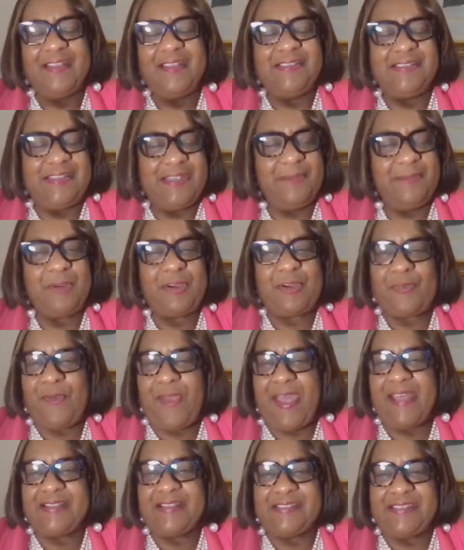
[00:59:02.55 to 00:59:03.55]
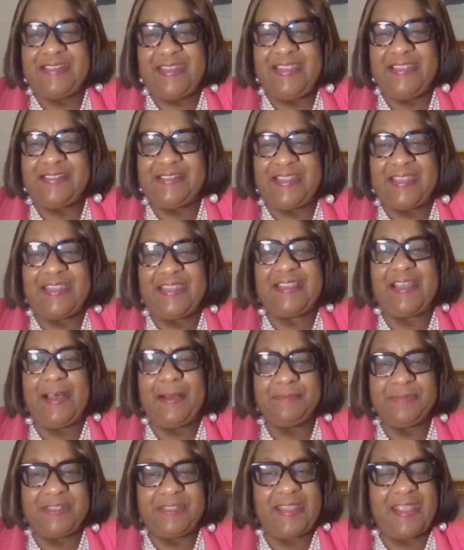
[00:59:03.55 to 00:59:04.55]
Democrats need to
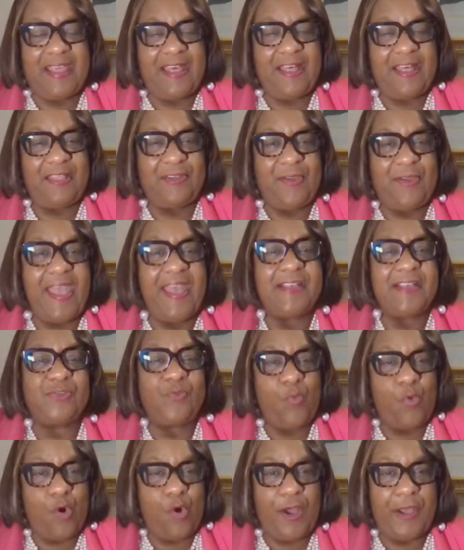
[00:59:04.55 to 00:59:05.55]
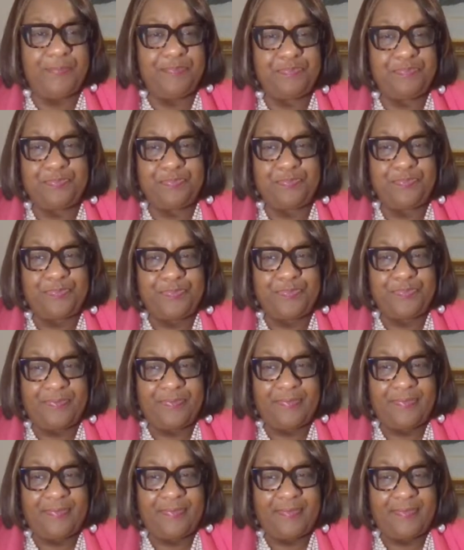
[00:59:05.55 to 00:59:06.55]
come together as one,
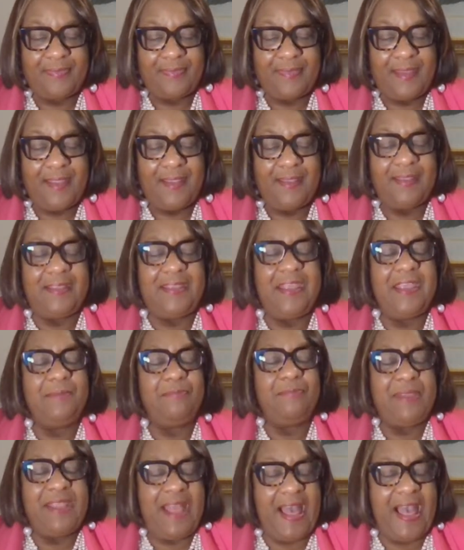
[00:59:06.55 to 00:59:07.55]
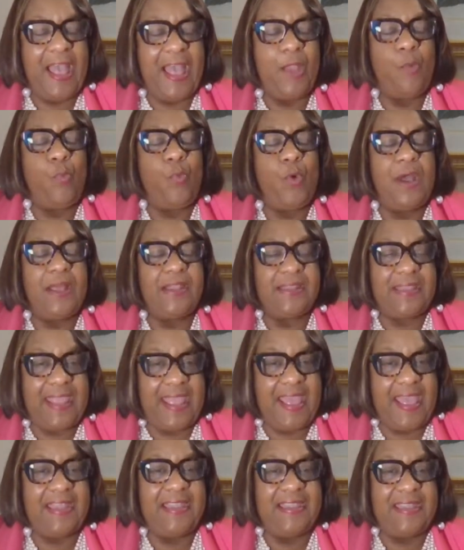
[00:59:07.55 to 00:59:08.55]
get behind one
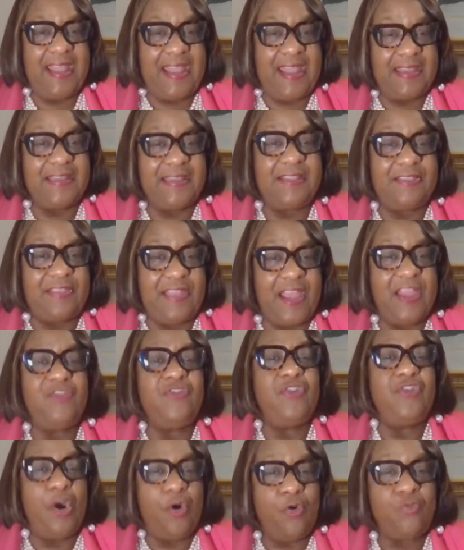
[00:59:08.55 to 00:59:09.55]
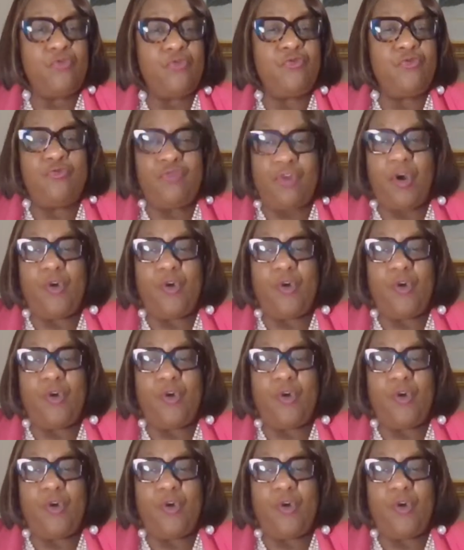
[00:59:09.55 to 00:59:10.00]
candidate that they know who's going to